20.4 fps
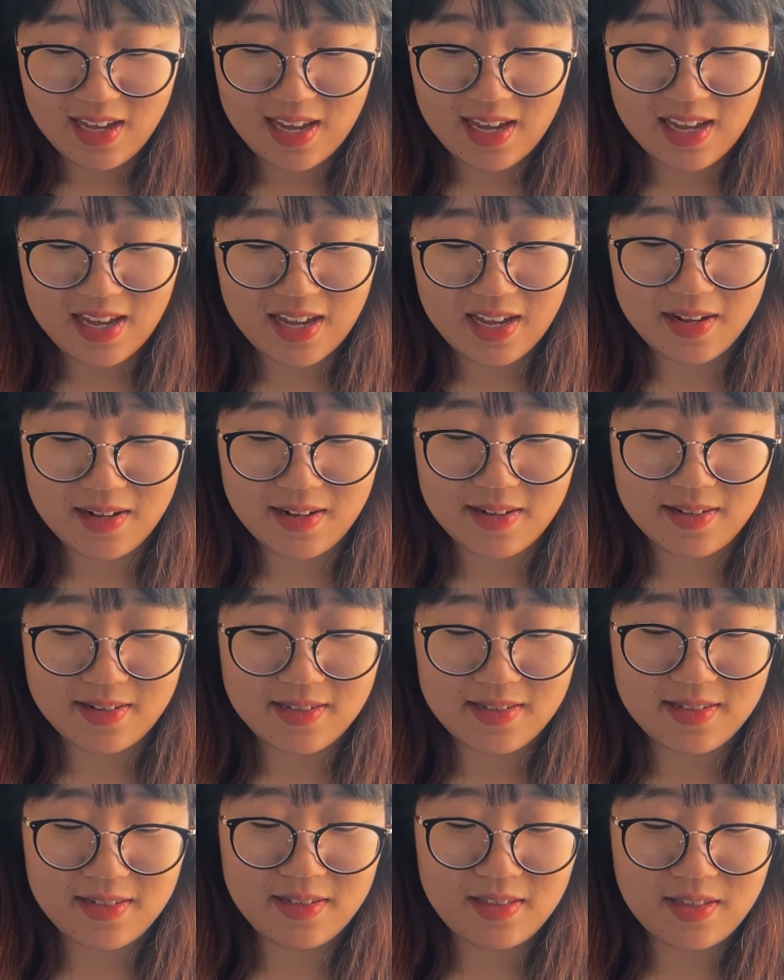And
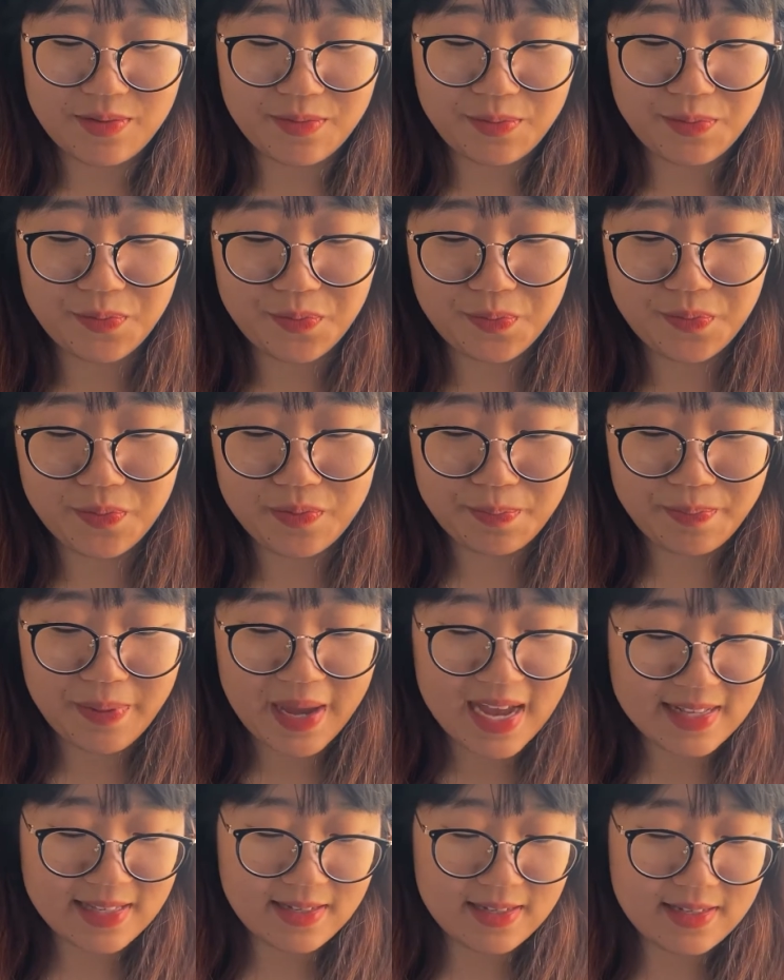the
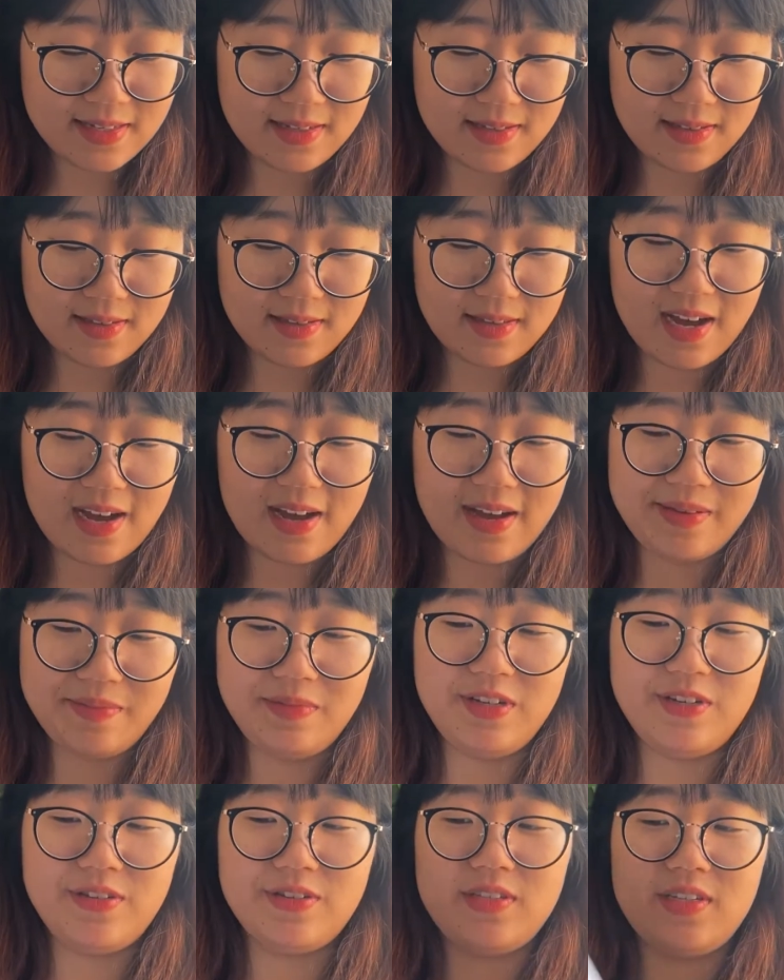pattern that I'm
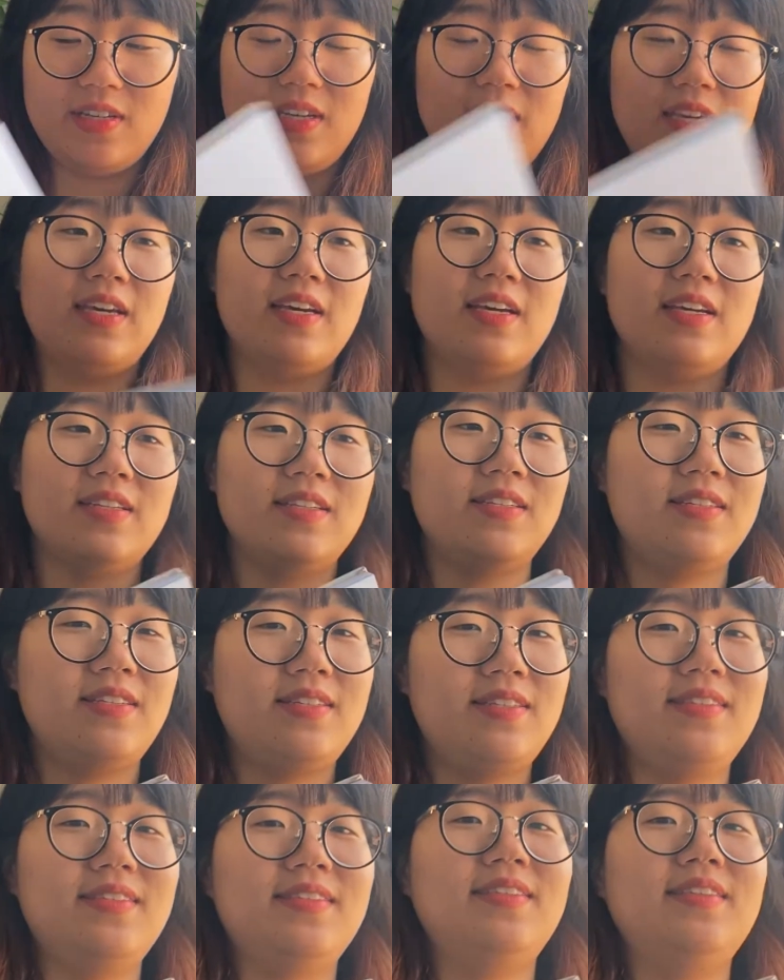using
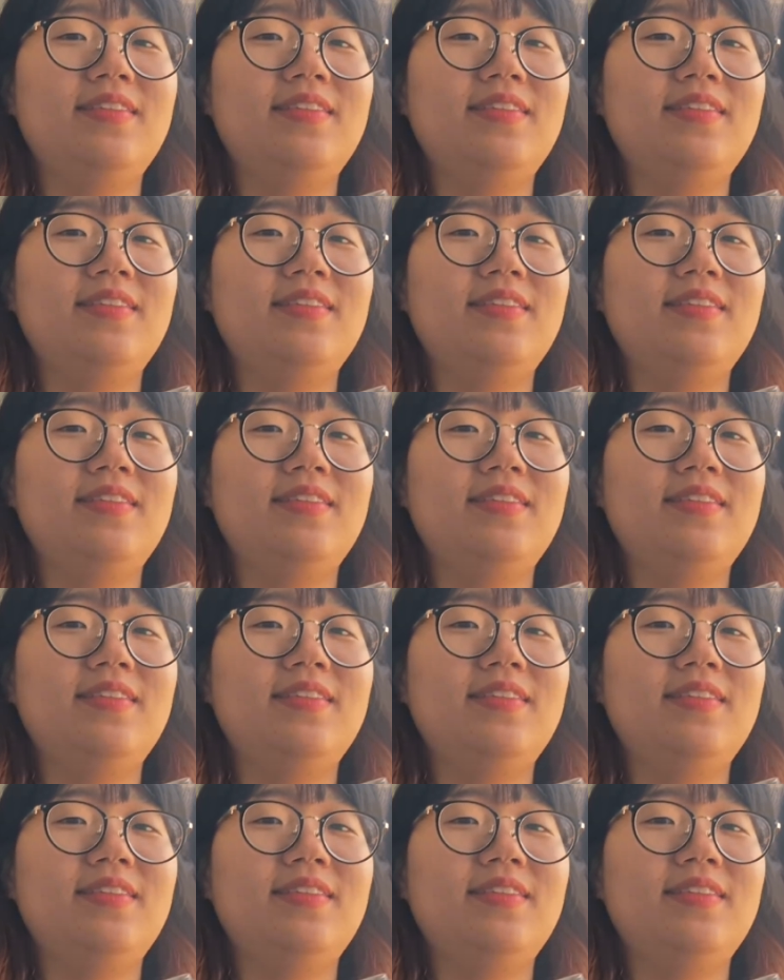is